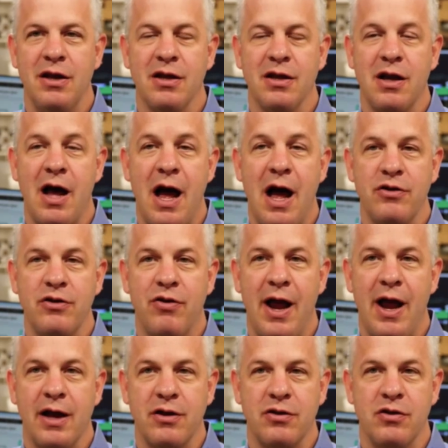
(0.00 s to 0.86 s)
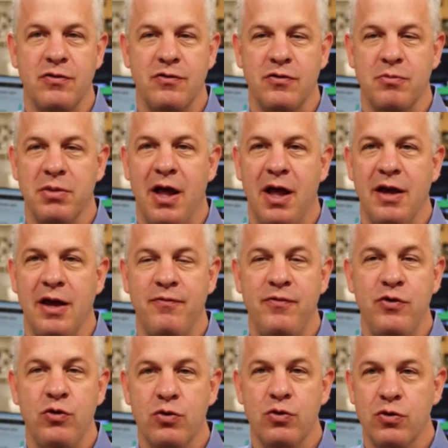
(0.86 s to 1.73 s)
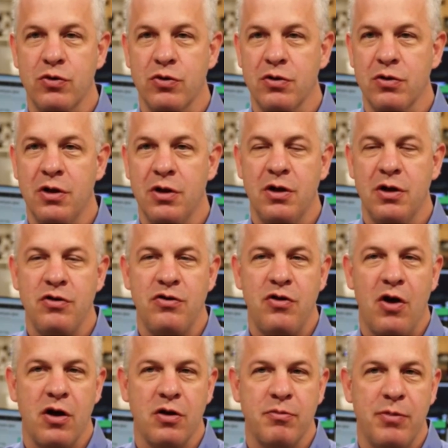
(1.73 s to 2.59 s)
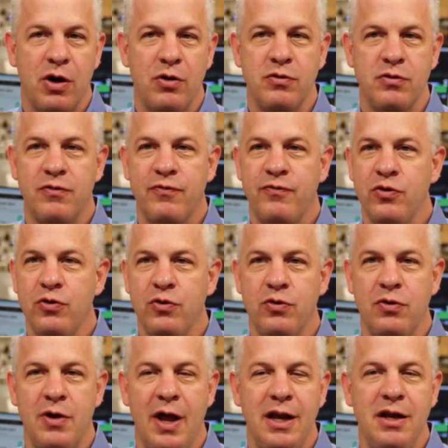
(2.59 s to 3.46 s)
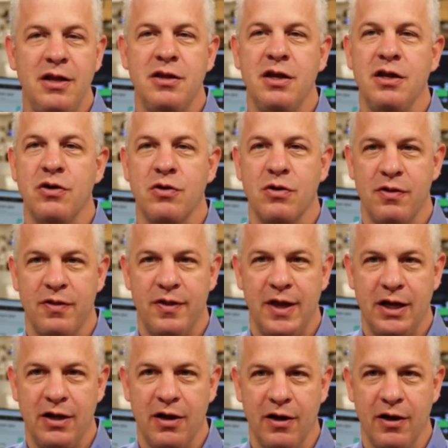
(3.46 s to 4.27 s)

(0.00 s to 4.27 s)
a contract to supply fuel, tugboats, food, anything you can think